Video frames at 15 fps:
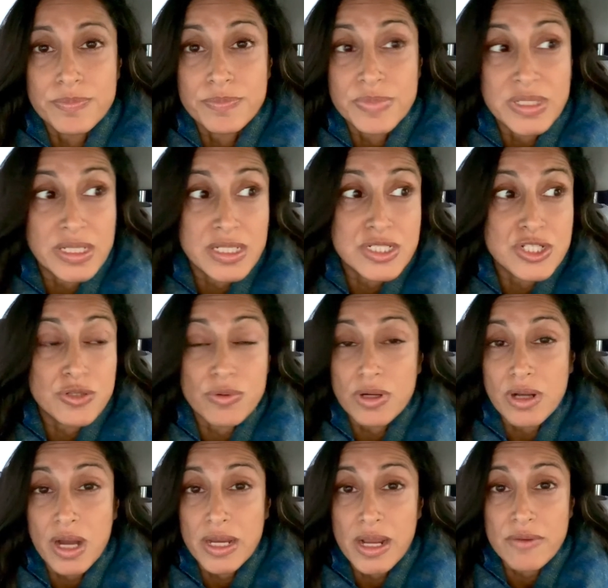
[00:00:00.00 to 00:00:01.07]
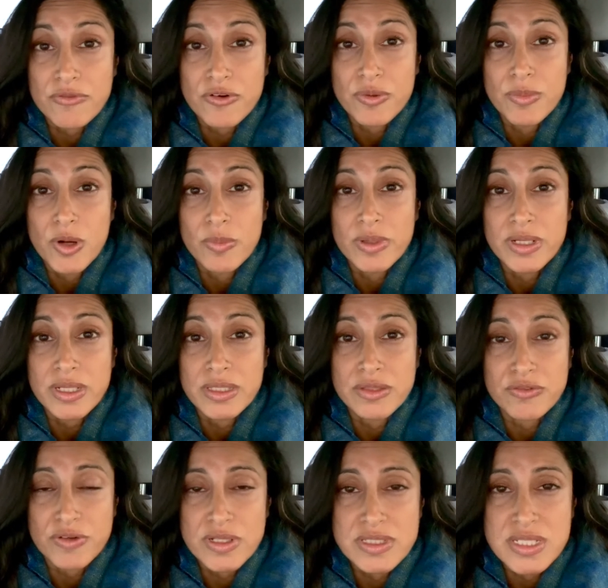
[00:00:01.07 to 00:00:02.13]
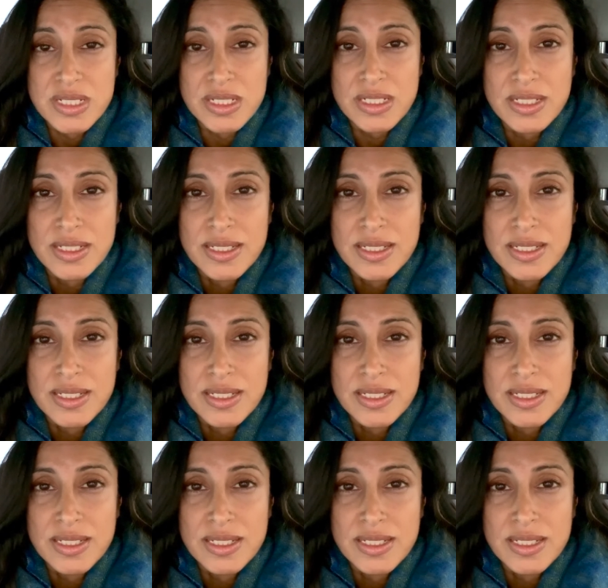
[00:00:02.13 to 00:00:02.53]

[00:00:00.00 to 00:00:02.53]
because you were caught up for a moment in the frenzy.